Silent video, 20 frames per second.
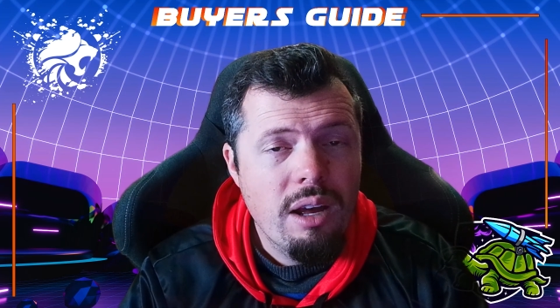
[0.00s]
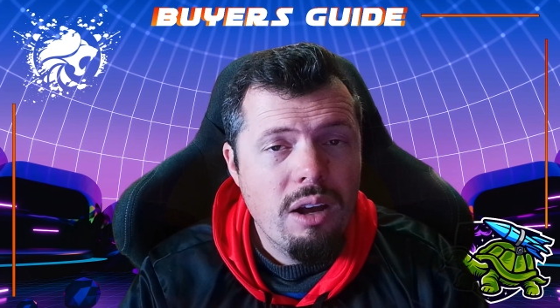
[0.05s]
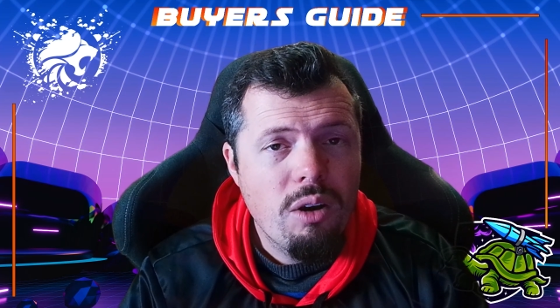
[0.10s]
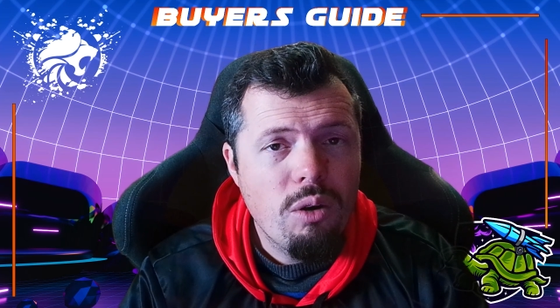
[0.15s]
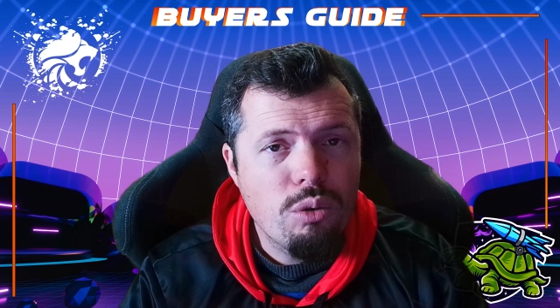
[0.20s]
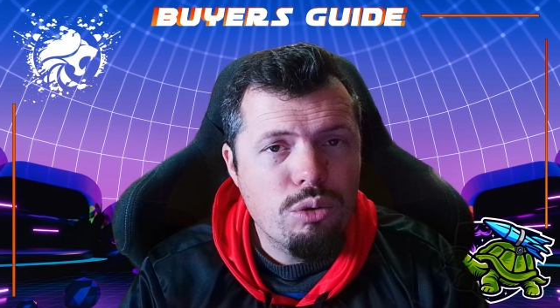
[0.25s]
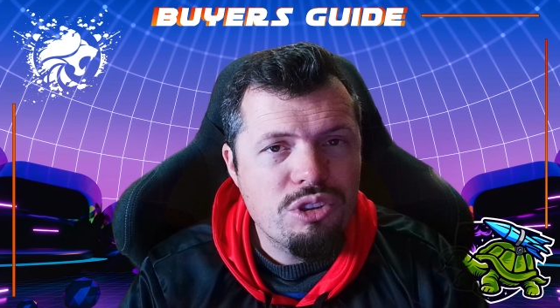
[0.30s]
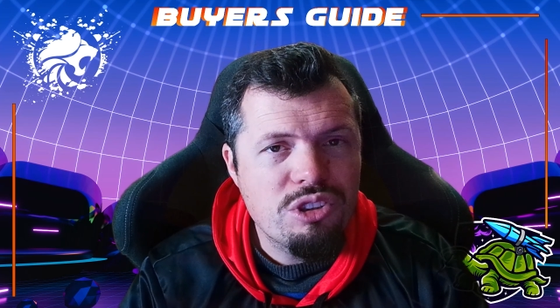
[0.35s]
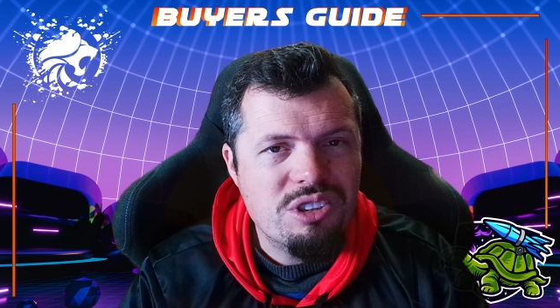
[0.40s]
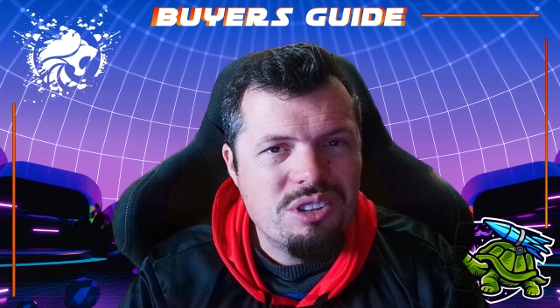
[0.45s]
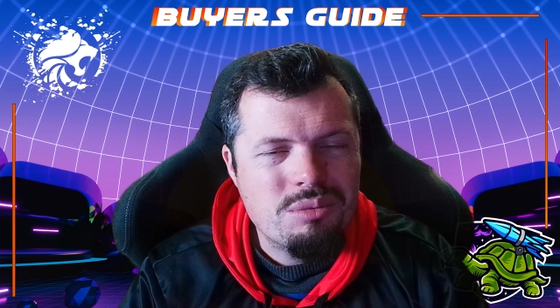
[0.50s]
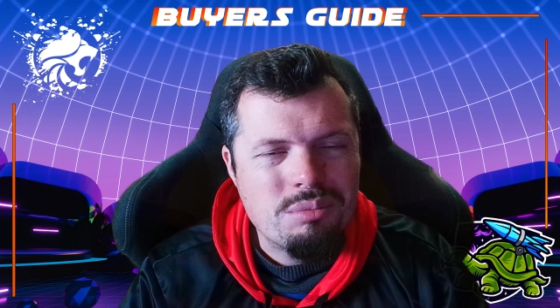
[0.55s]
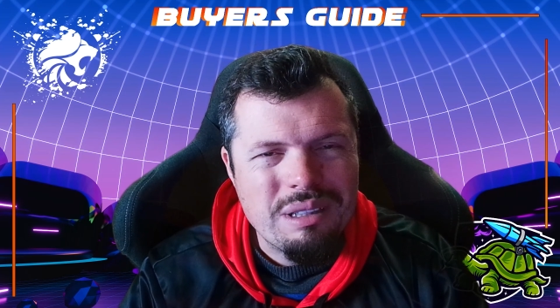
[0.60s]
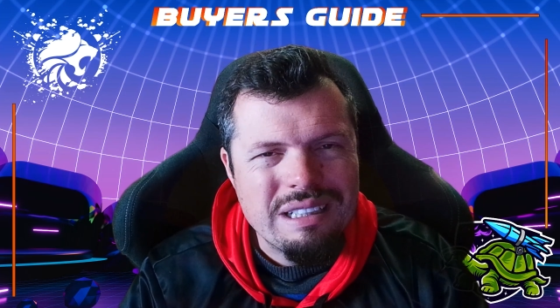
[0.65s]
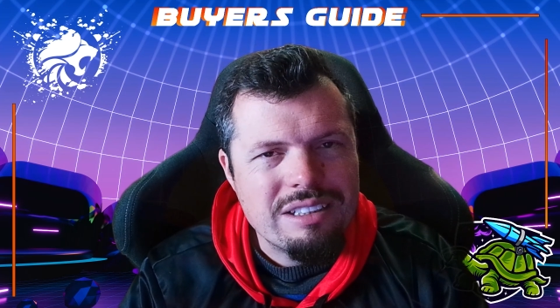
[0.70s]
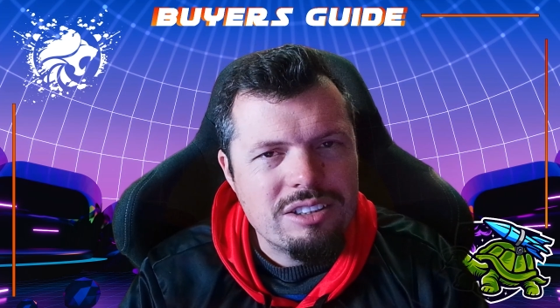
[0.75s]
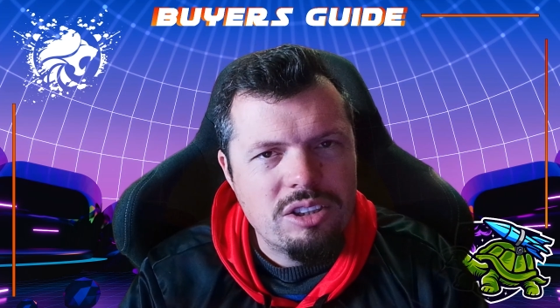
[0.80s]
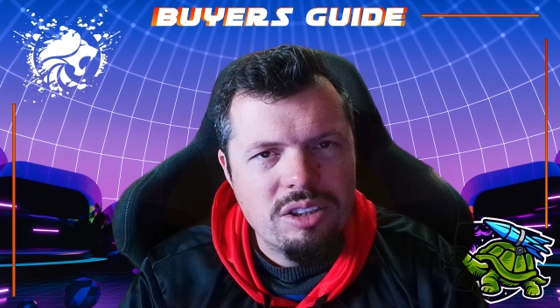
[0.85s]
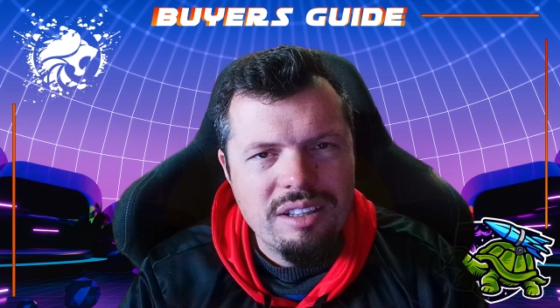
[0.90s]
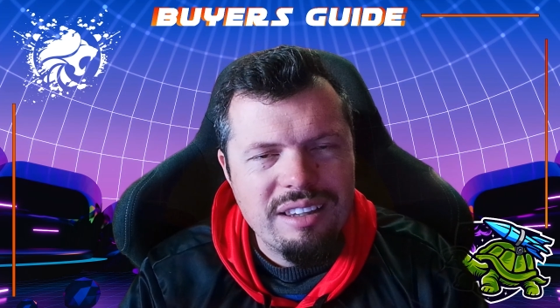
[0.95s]
or just
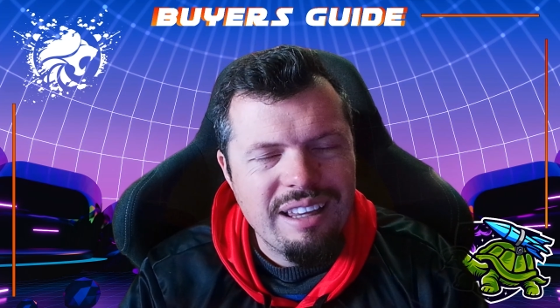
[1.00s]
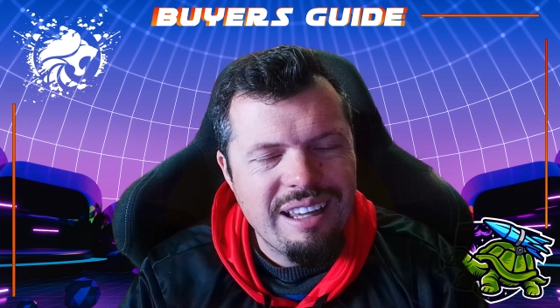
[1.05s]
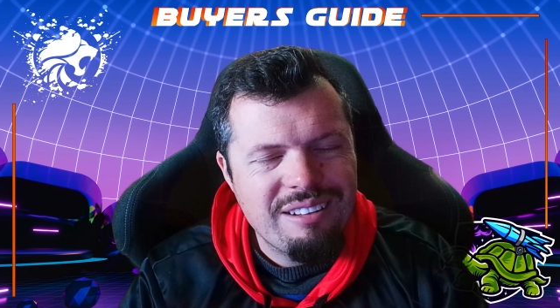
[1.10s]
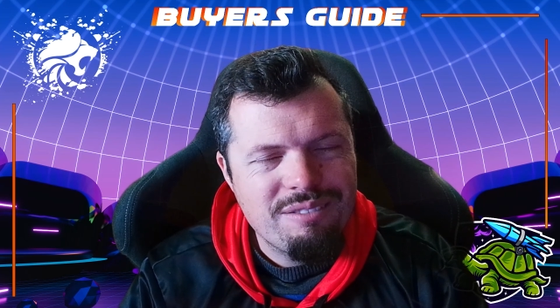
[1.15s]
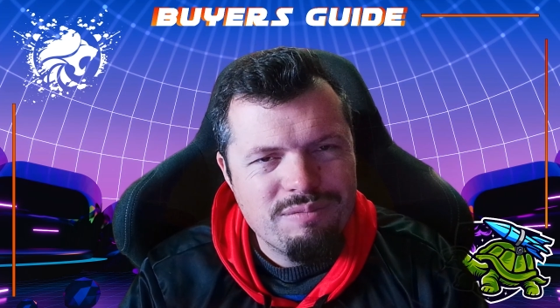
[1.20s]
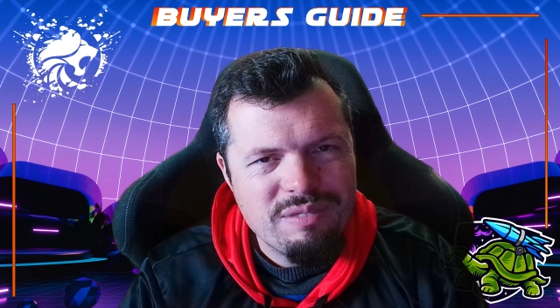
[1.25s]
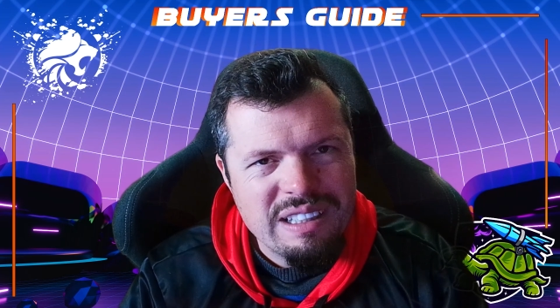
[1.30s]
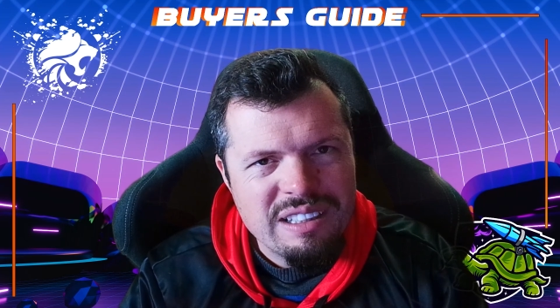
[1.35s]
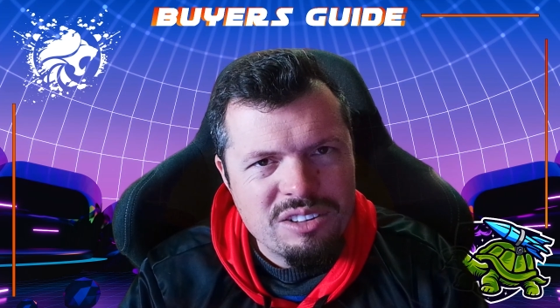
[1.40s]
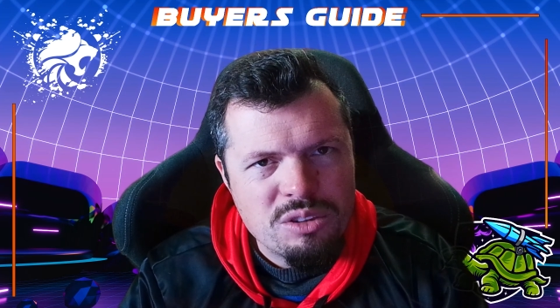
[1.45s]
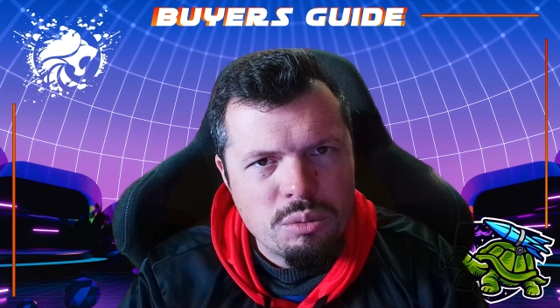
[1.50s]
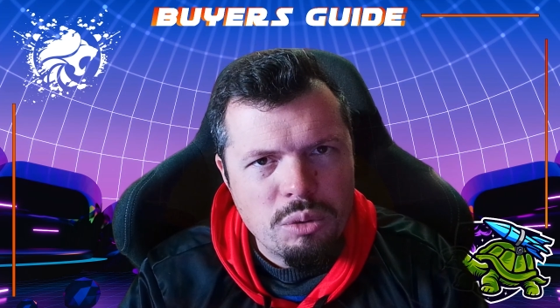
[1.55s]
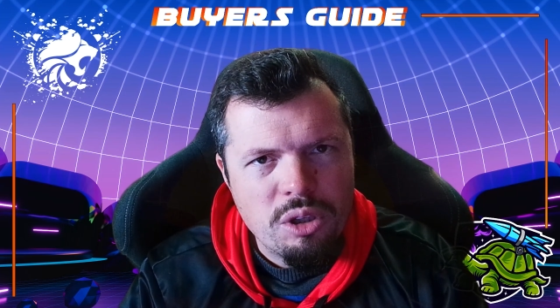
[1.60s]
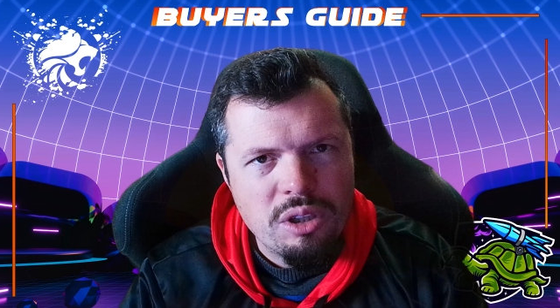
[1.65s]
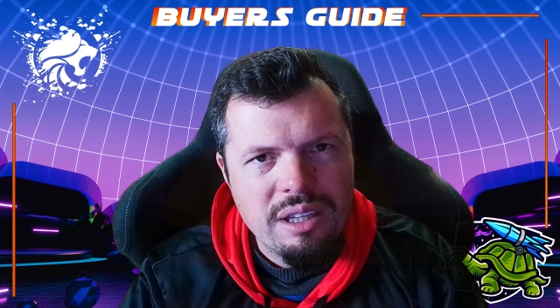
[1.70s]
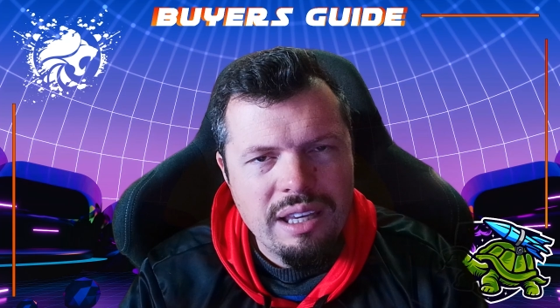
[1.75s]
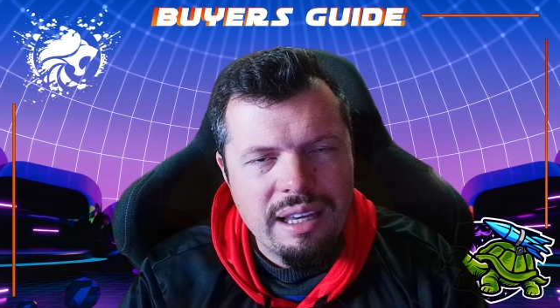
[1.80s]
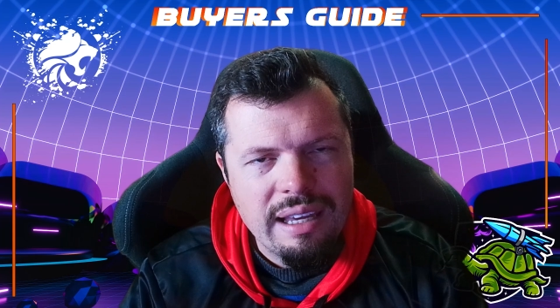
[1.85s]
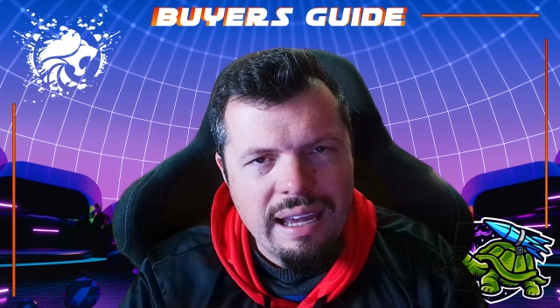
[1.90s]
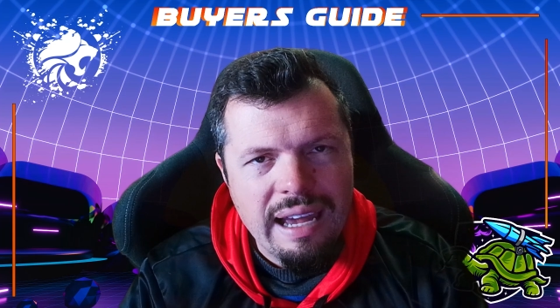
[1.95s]
make sure that it's
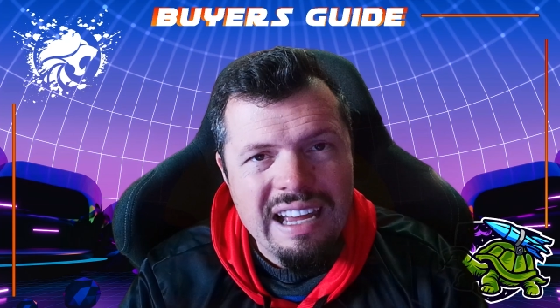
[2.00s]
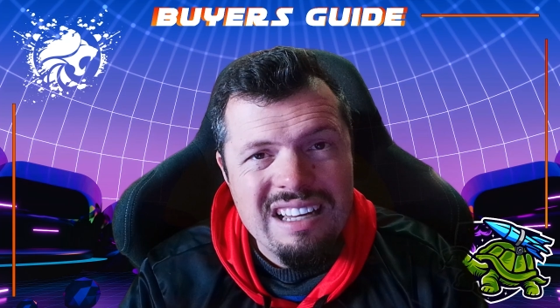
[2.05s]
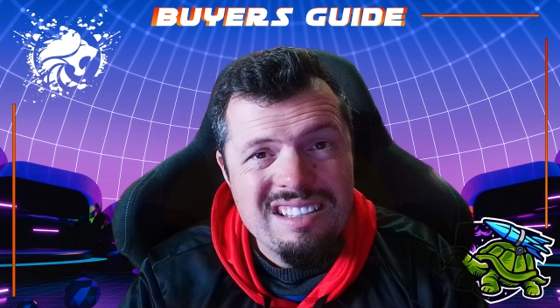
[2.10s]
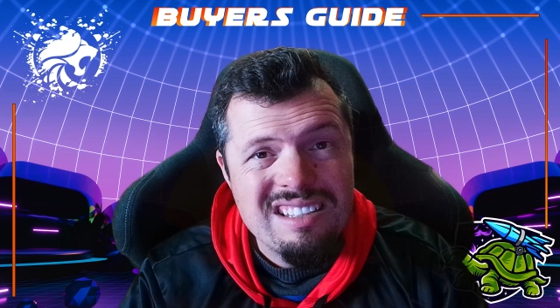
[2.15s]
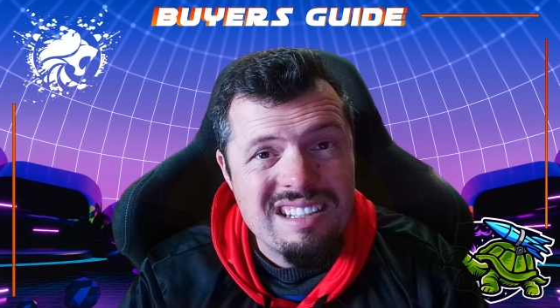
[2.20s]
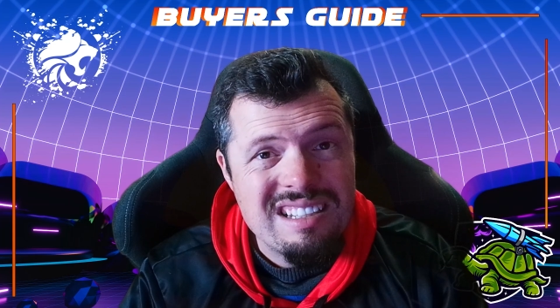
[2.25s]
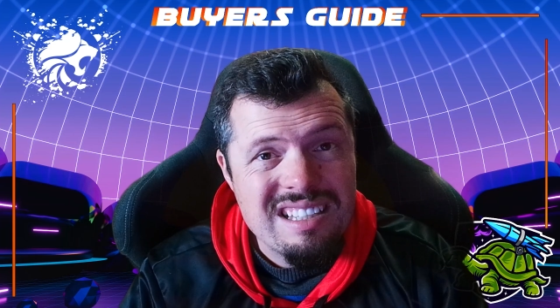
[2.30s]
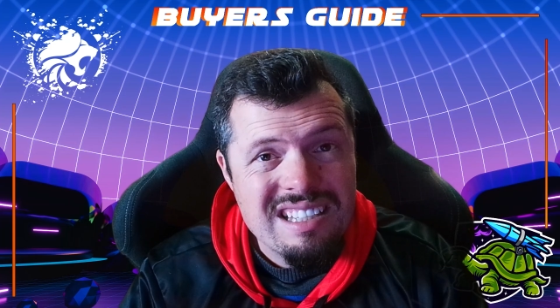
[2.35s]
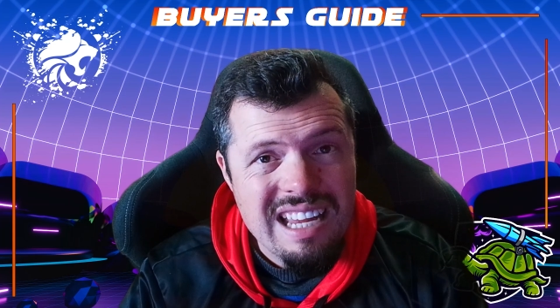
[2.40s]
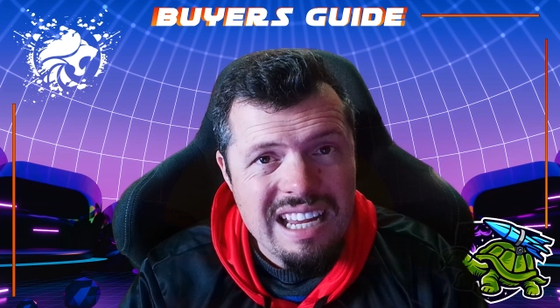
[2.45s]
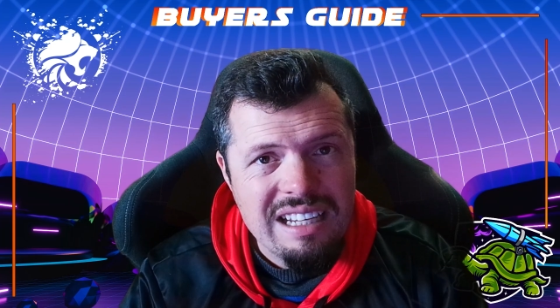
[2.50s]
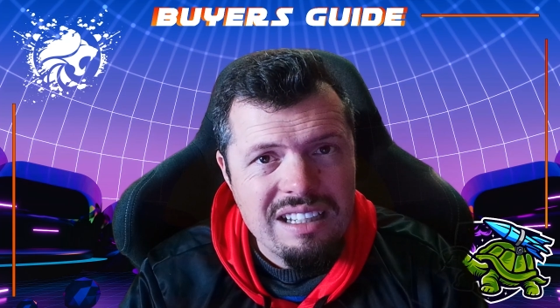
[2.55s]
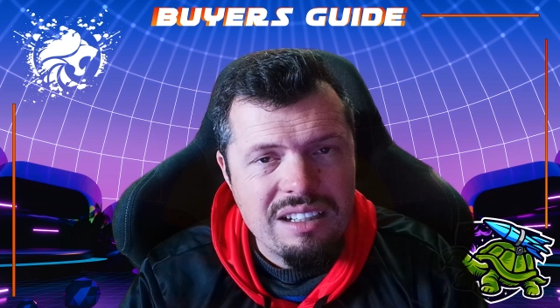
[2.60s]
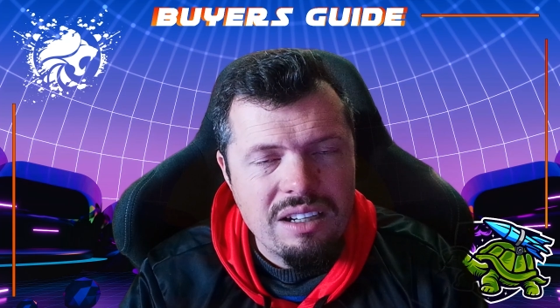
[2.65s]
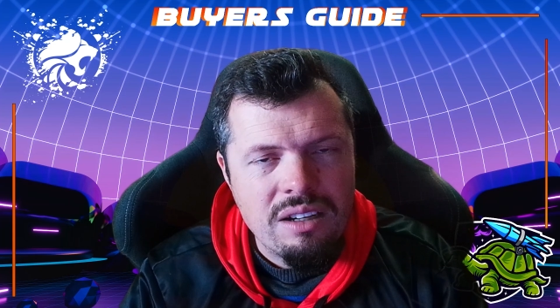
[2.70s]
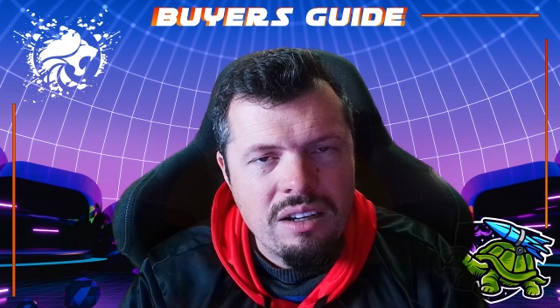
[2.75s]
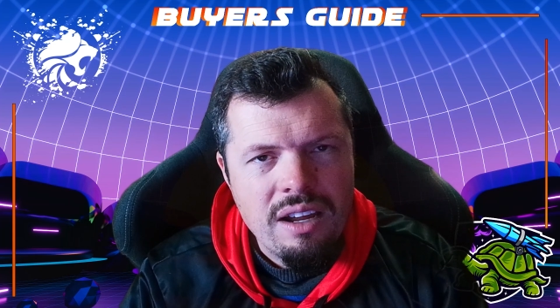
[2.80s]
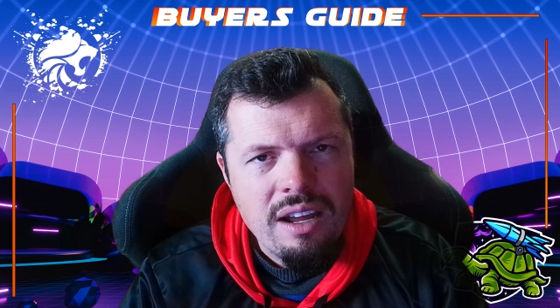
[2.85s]
working as intended.